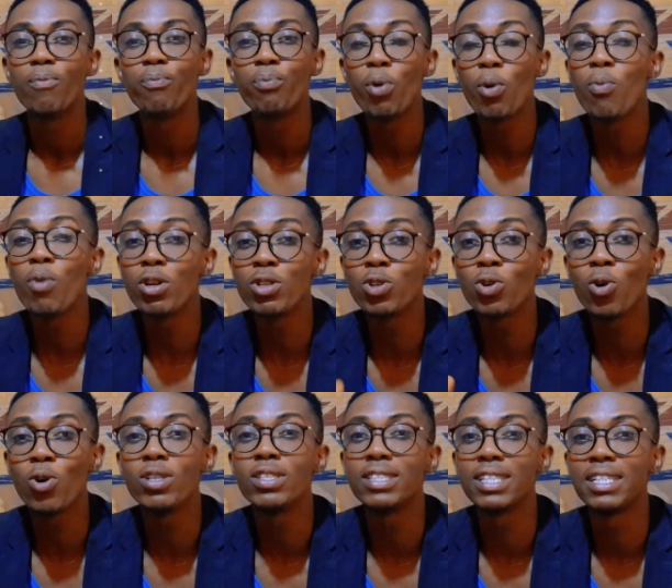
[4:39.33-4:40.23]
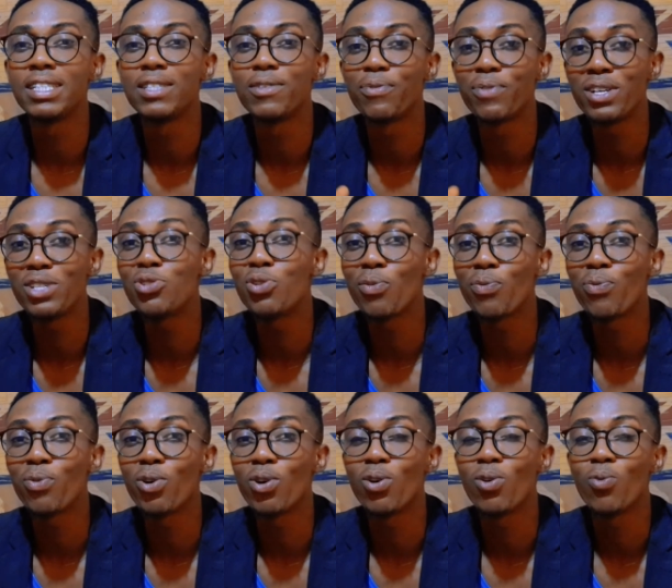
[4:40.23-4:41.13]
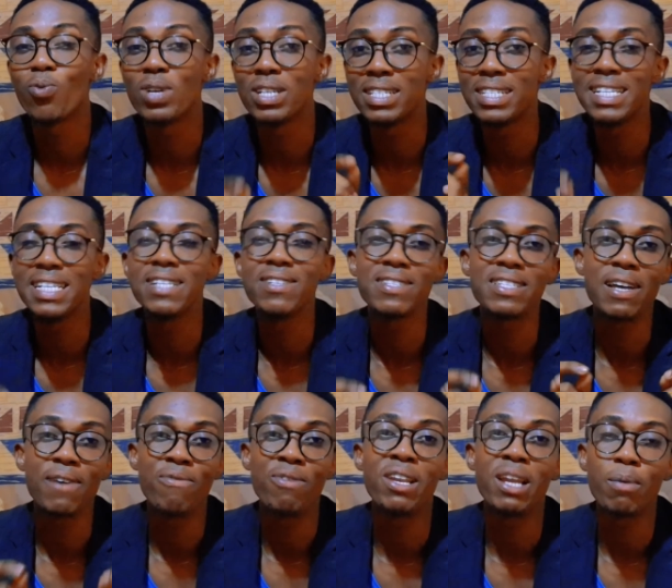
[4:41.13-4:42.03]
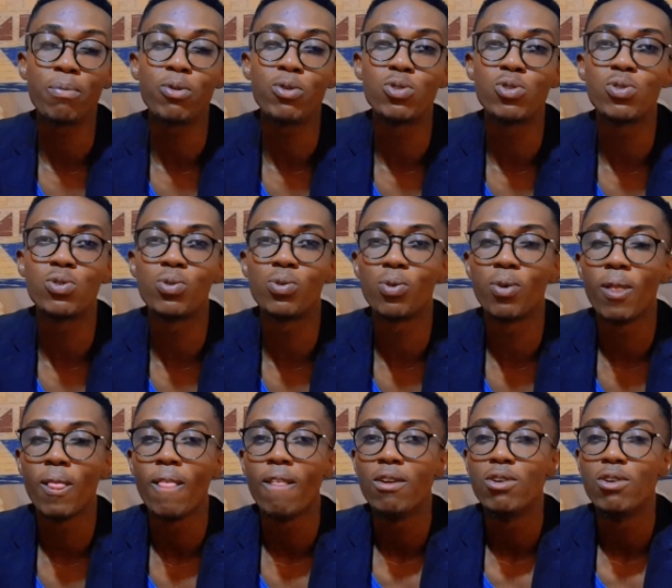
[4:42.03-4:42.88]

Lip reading: promote content first of all with channels available to you.